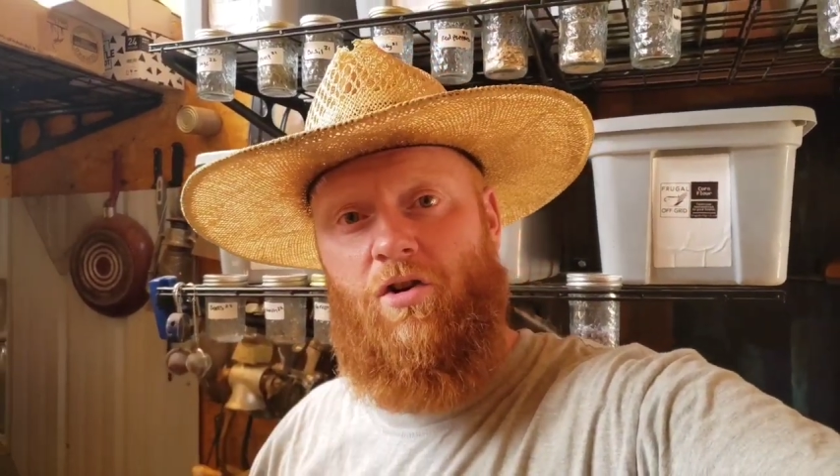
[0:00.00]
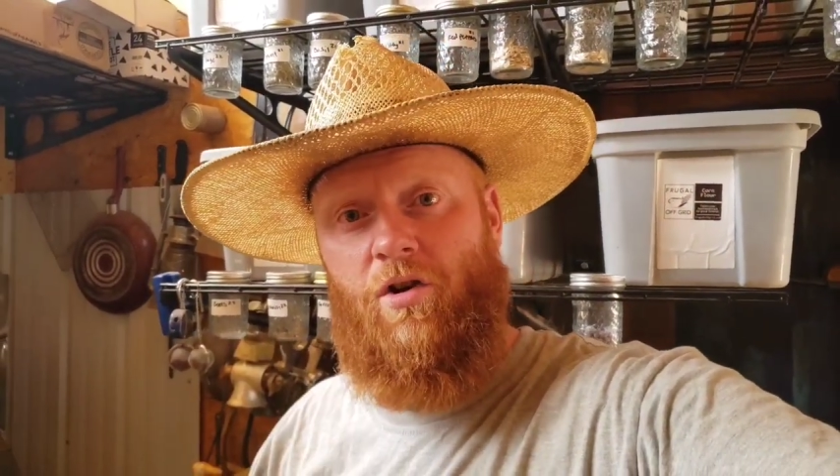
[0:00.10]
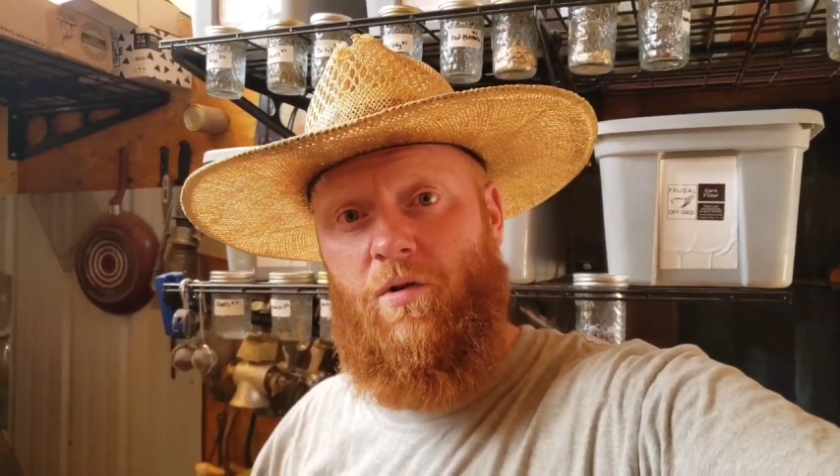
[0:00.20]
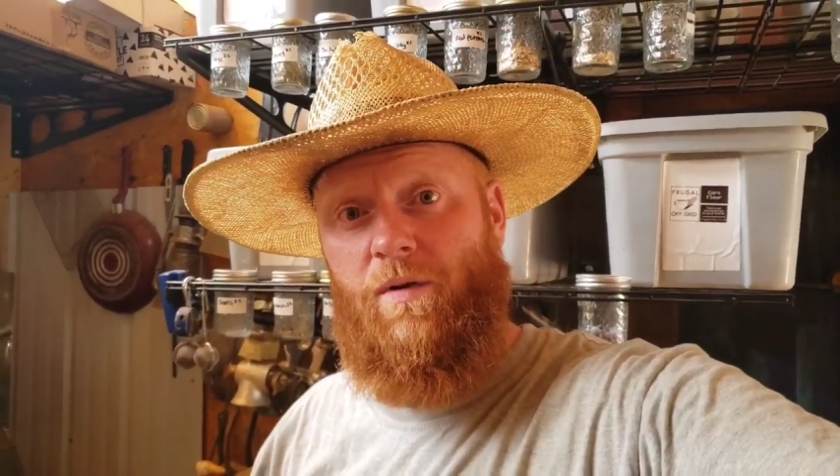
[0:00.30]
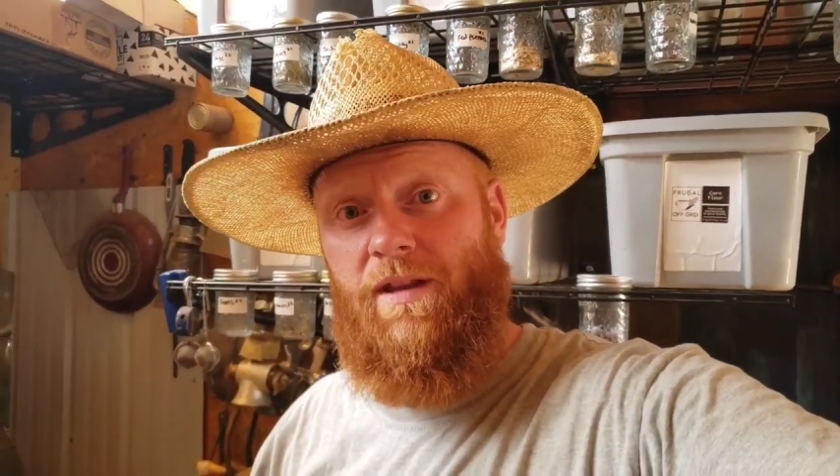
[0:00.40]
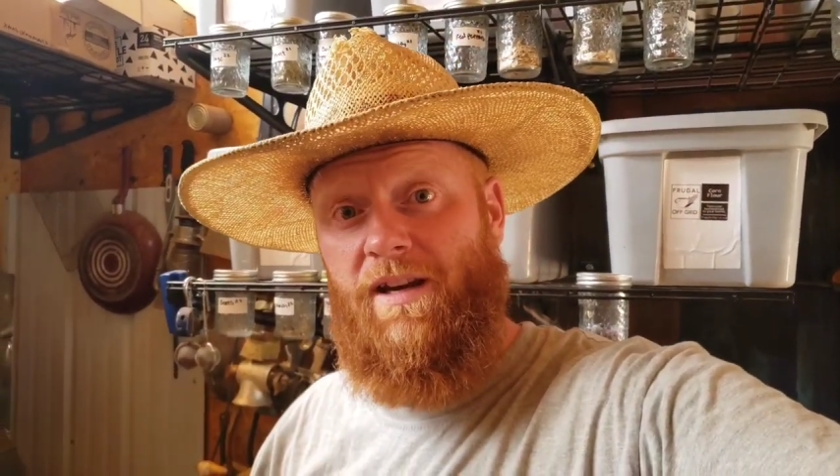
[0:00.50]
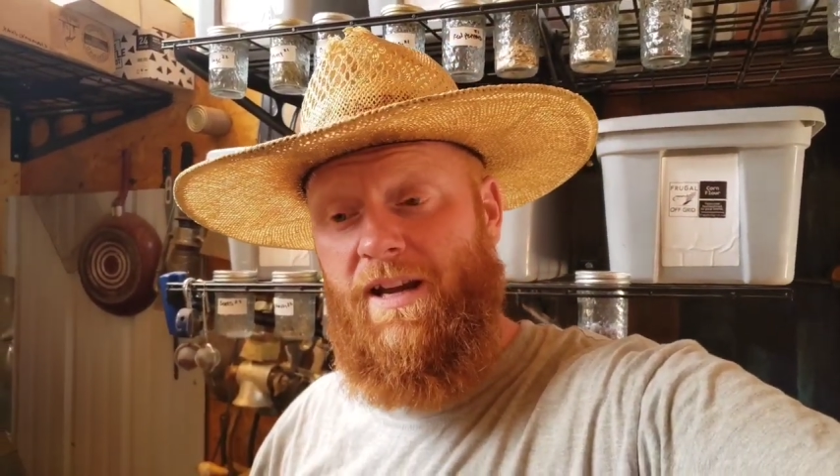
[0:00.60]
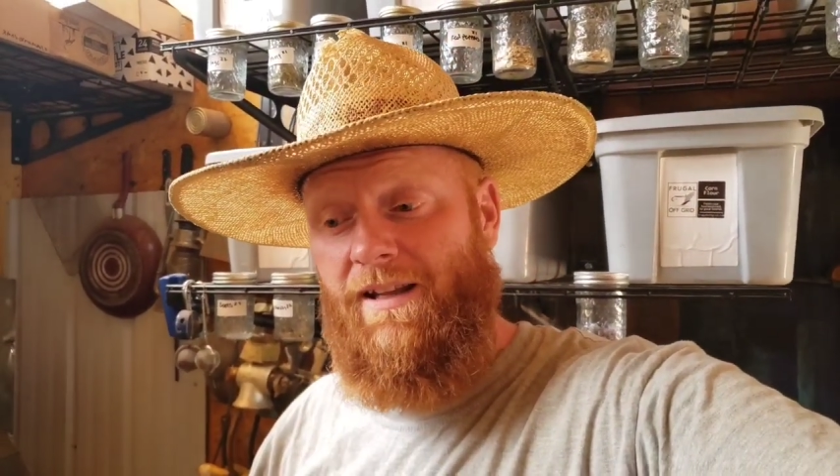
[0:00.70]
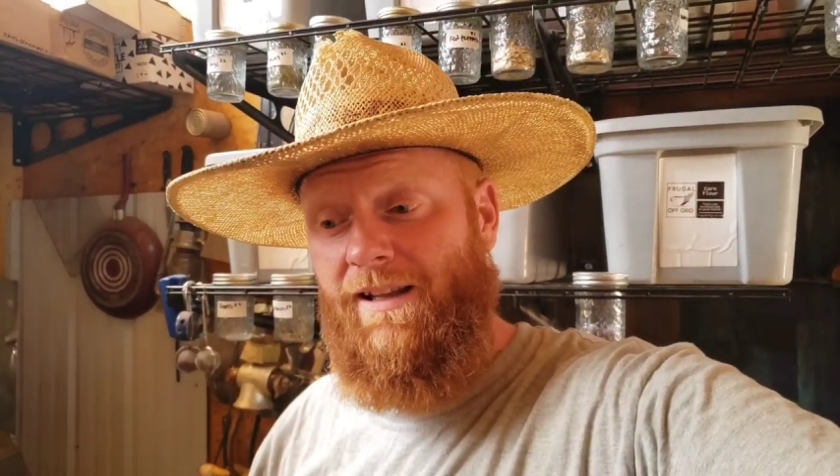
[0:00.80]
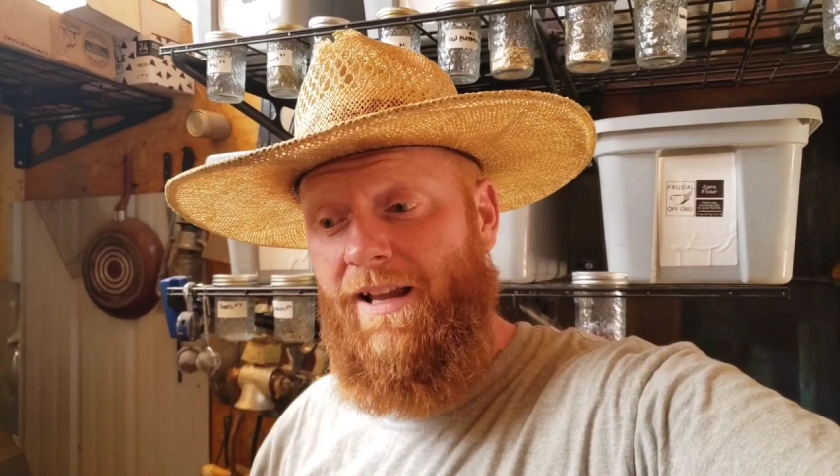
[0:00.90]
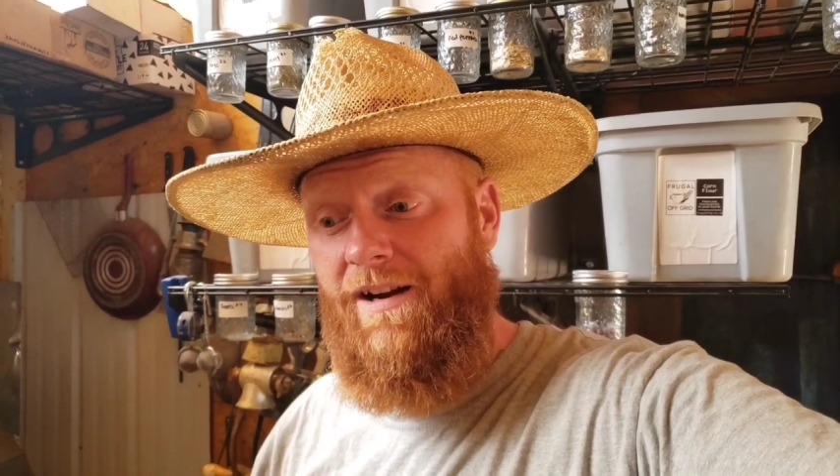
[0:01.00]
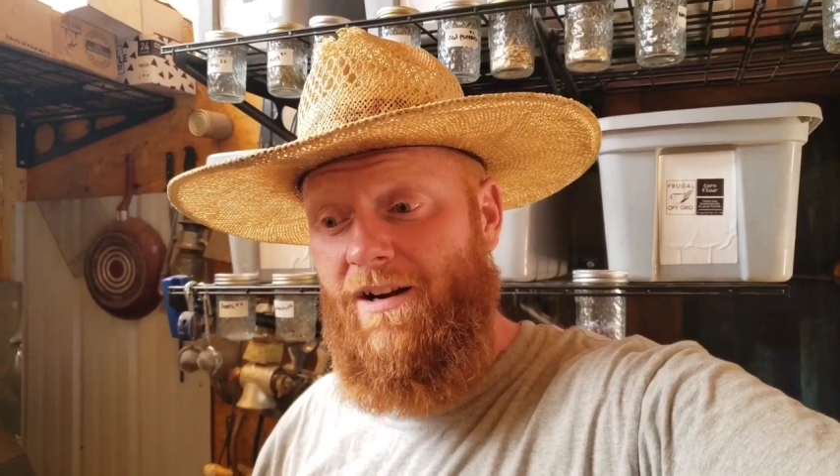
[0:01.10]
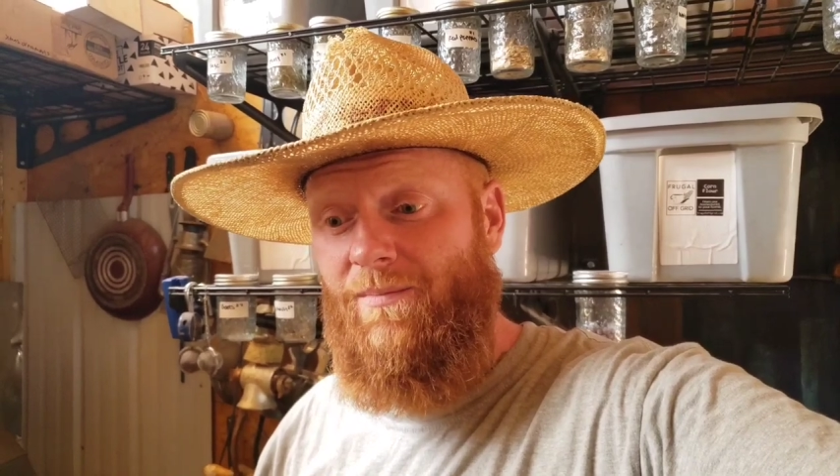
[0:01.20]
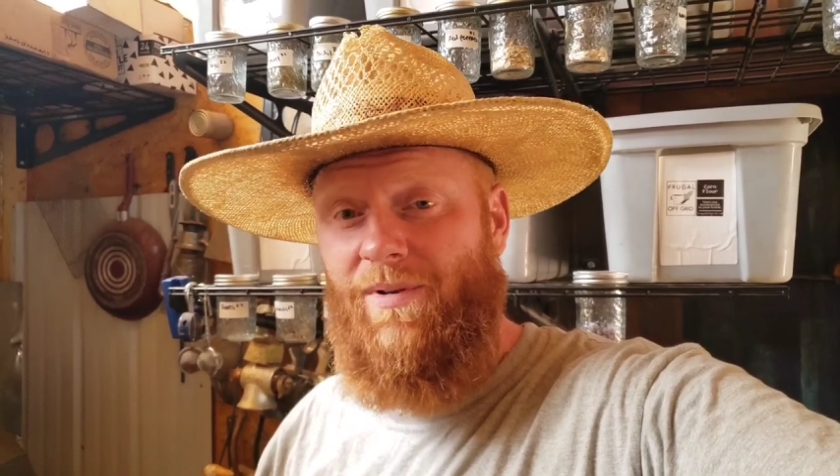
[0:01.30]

cook with it again later